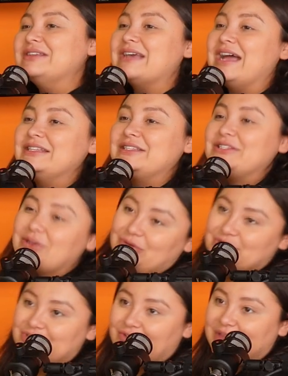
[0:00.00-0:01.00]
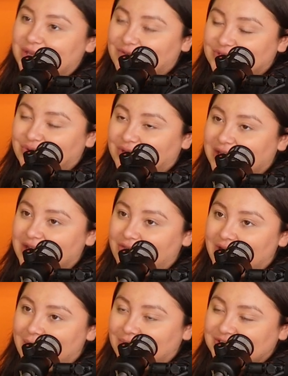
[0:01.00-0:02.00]
us on social. Thank you for tuning in
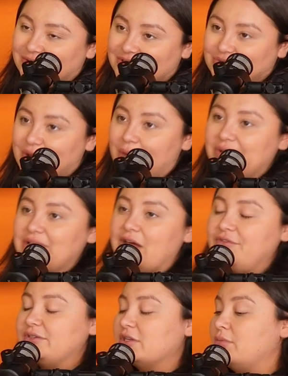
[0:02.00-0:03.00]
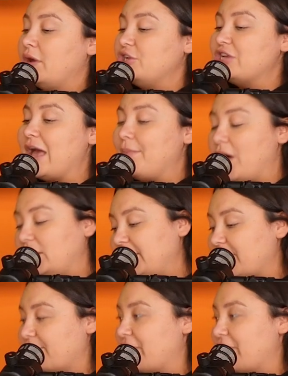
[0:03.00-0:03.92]
another episode as well. We love you so much. At Paulina